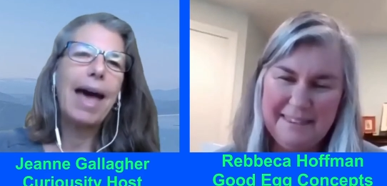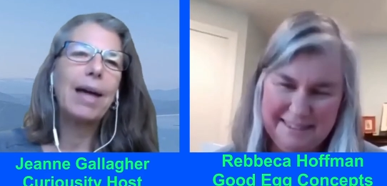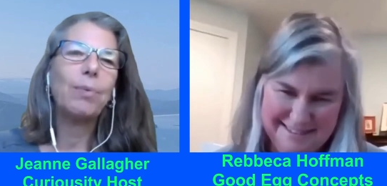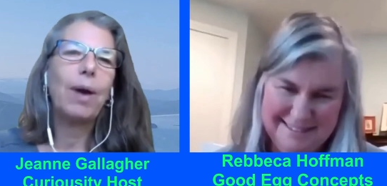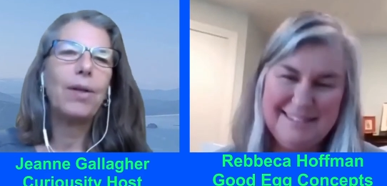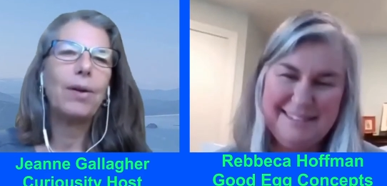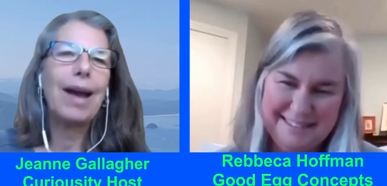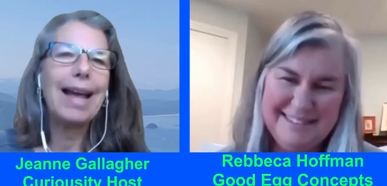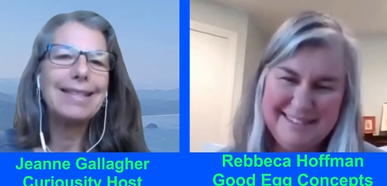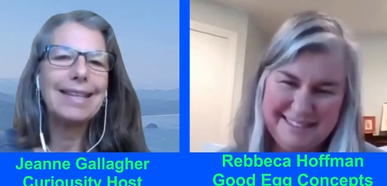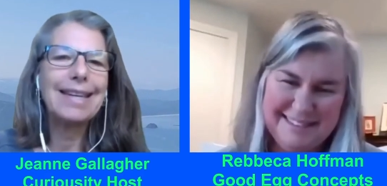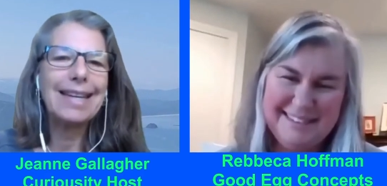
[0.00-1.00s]
Speaker 1: the bad
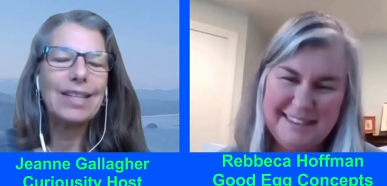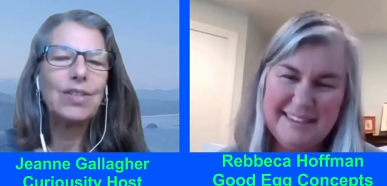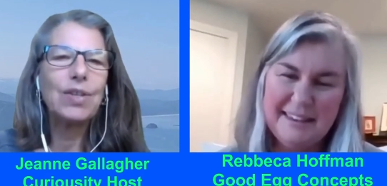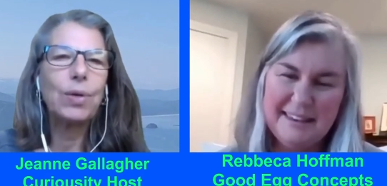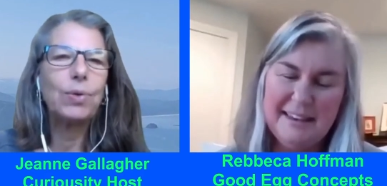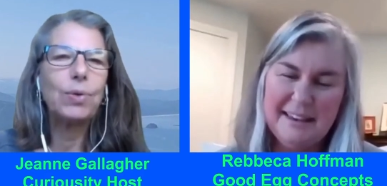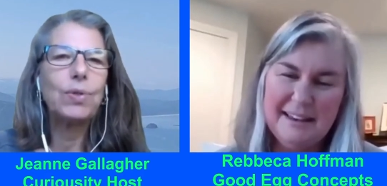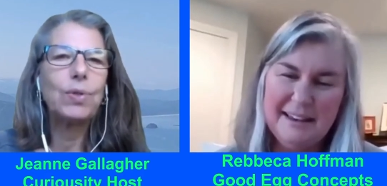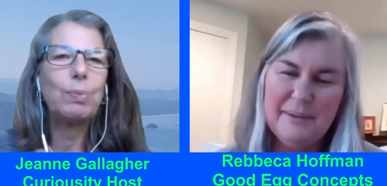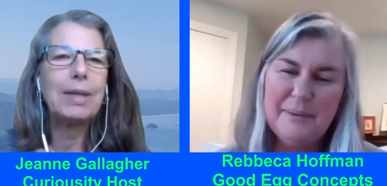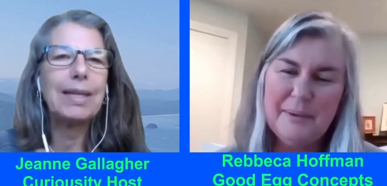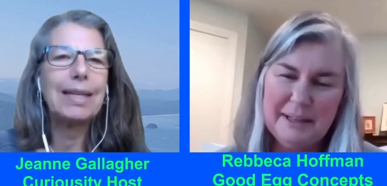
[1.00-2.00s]
weather as an
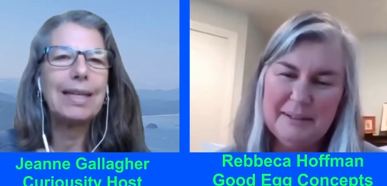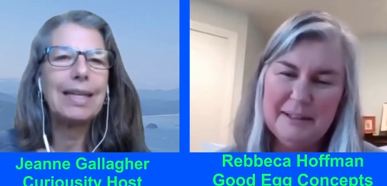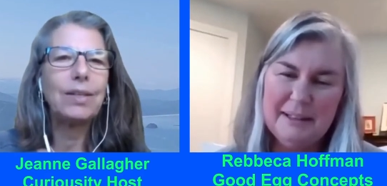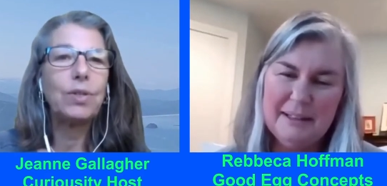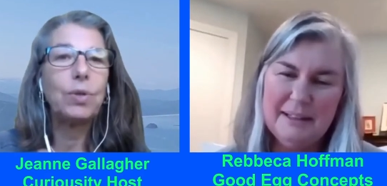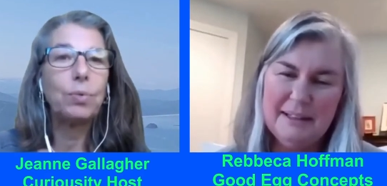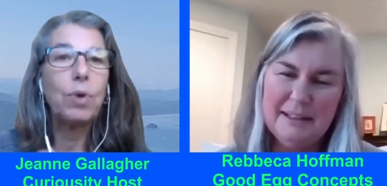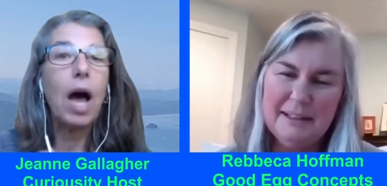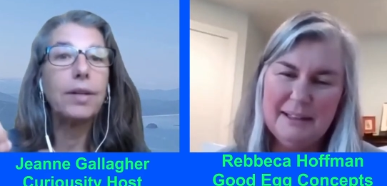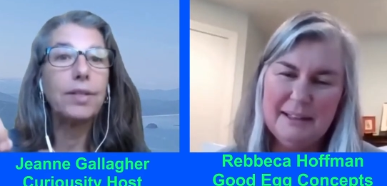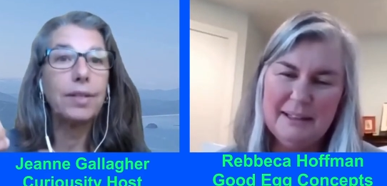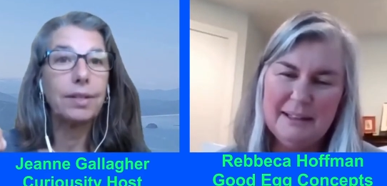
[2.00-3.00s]
excuse to be right.
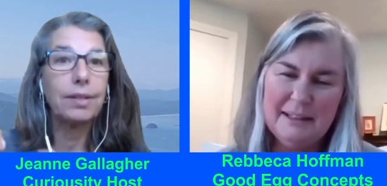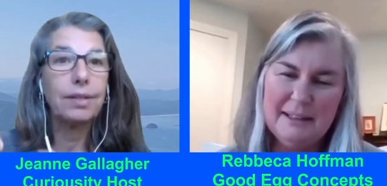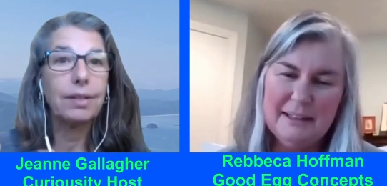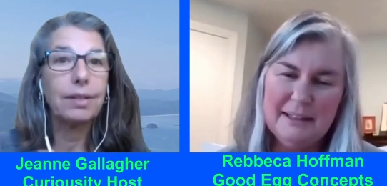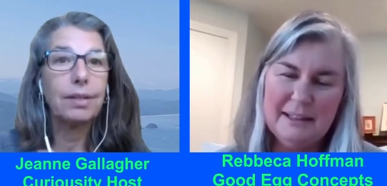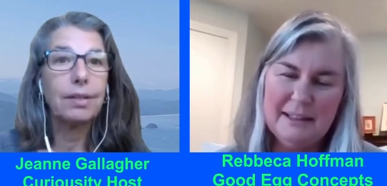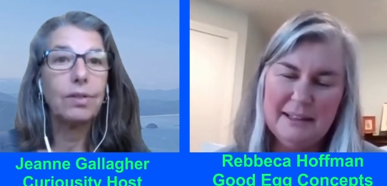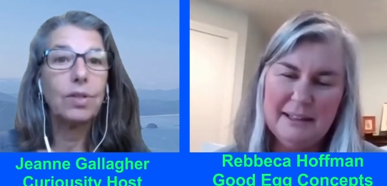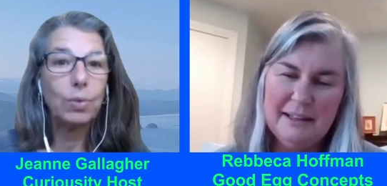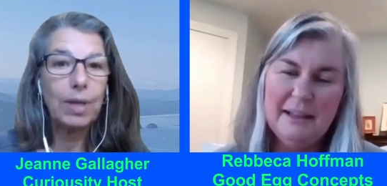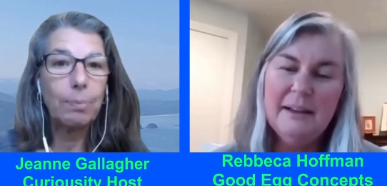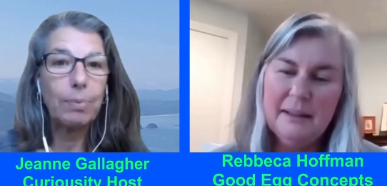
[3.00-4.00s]
to not
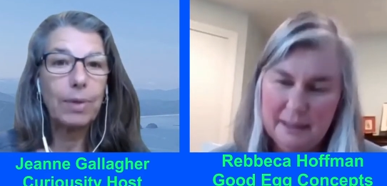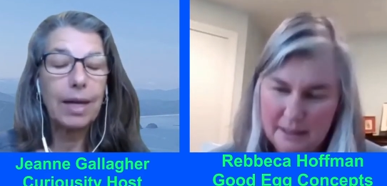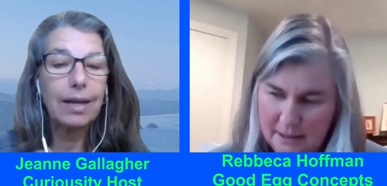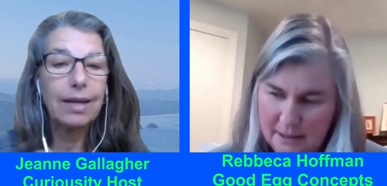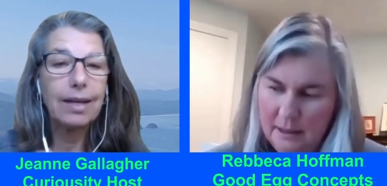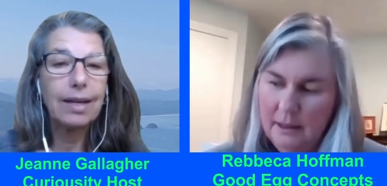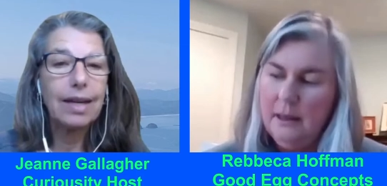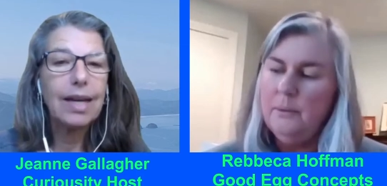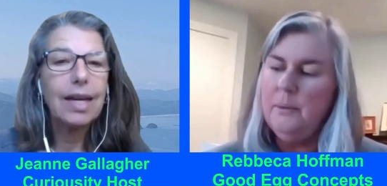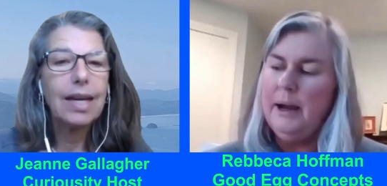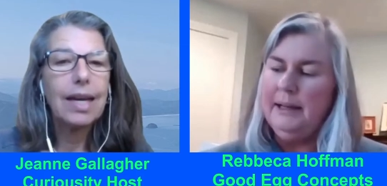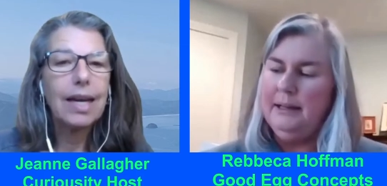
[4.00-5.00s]
do something.
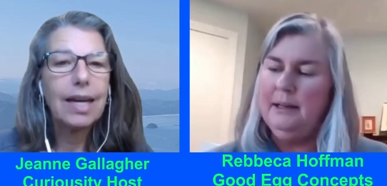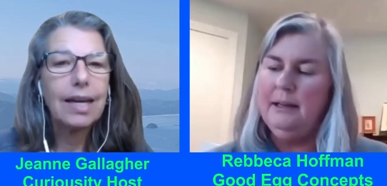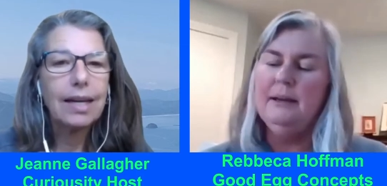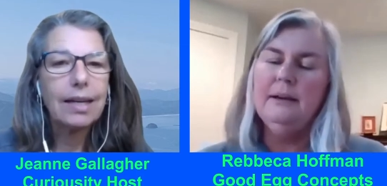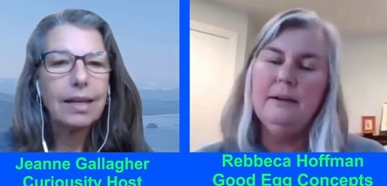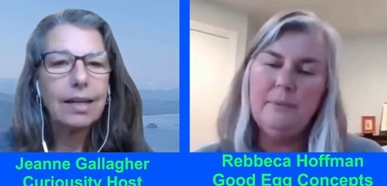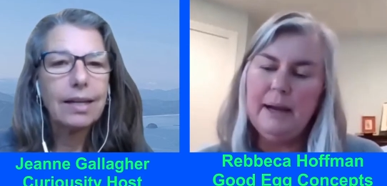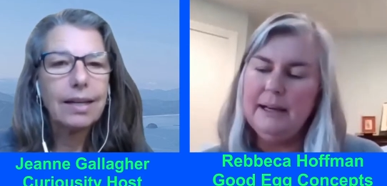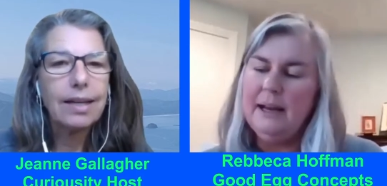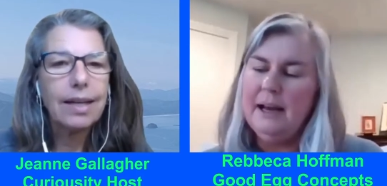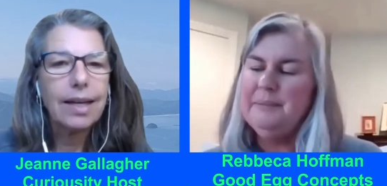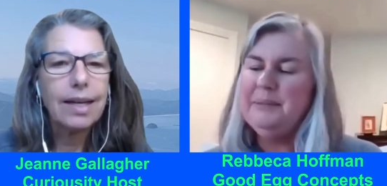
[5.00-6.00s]
Speaker 2: Right.
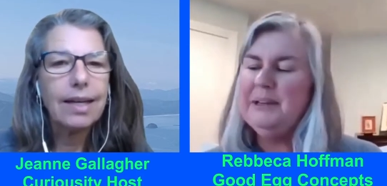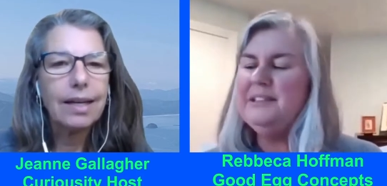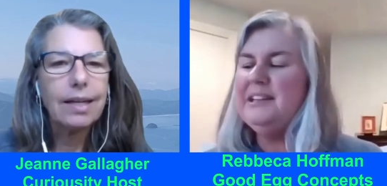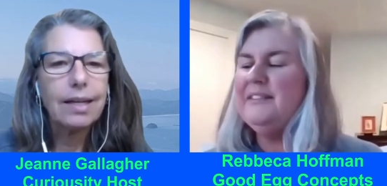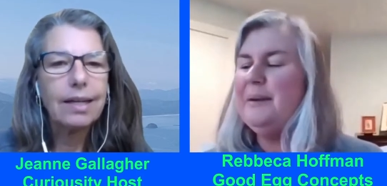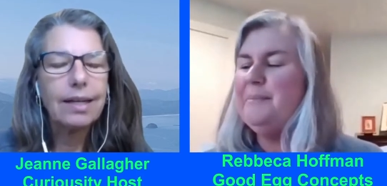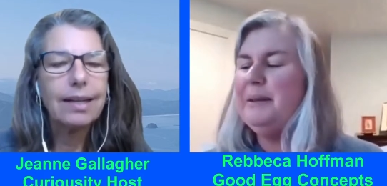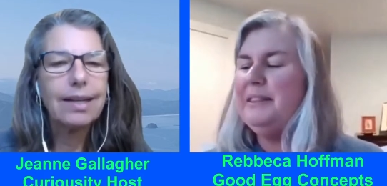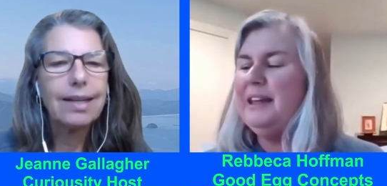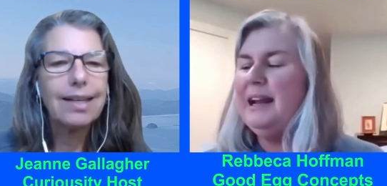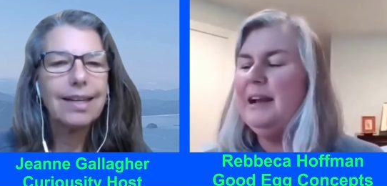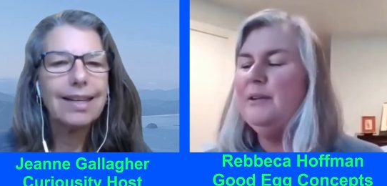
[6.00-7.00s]
Right. I'm guilty
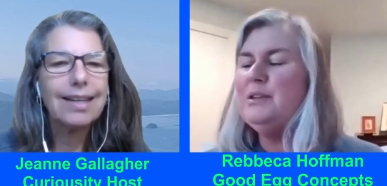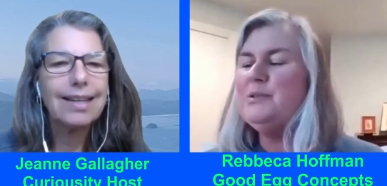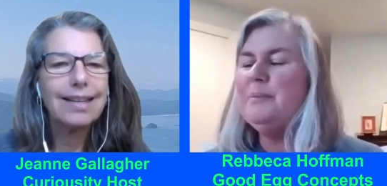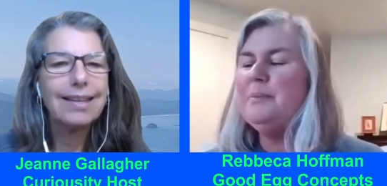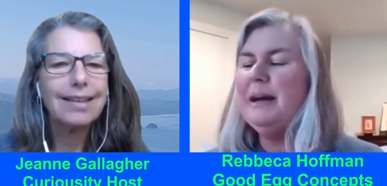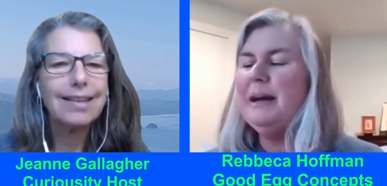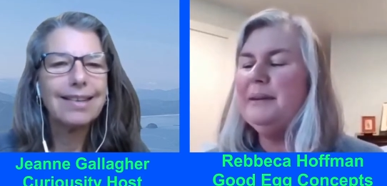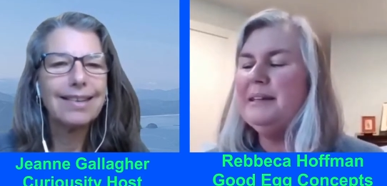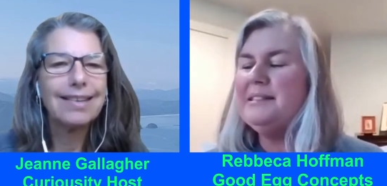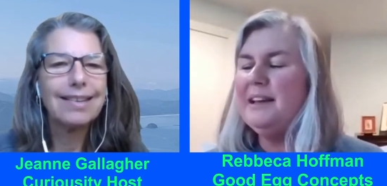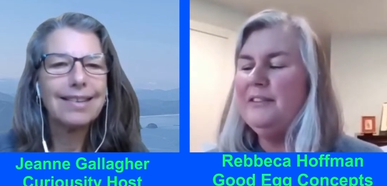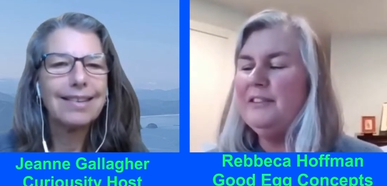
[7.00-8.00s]
of that. But then I always
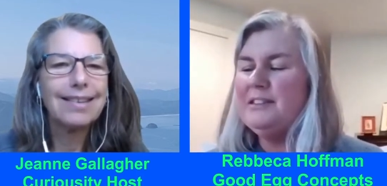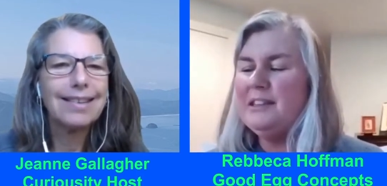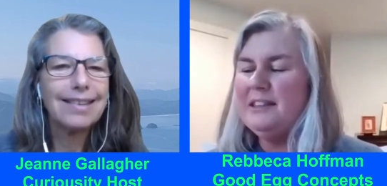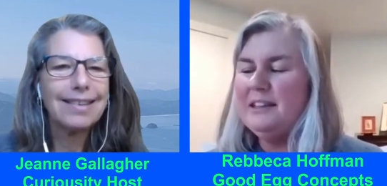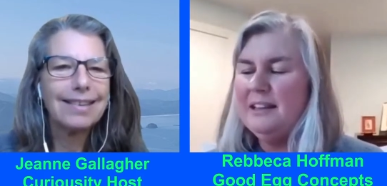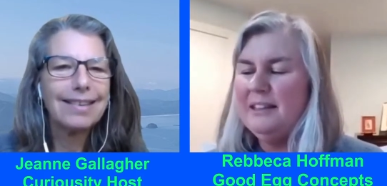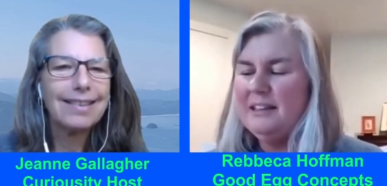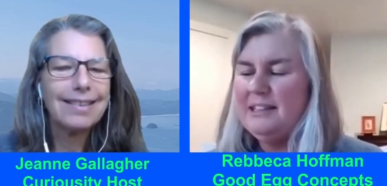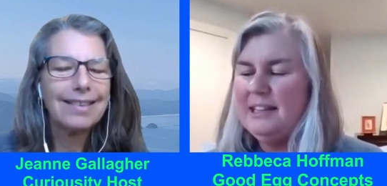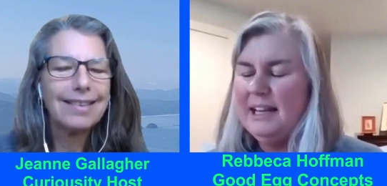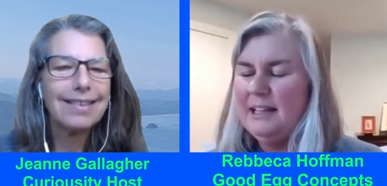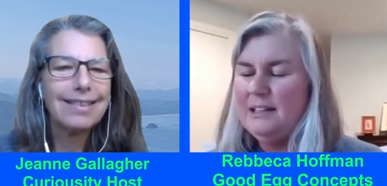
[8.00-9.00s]
remind myself, is it
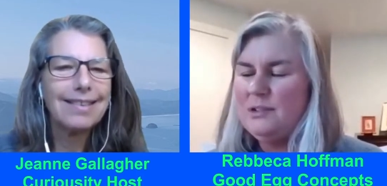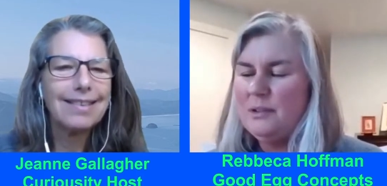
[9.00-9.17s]
the, the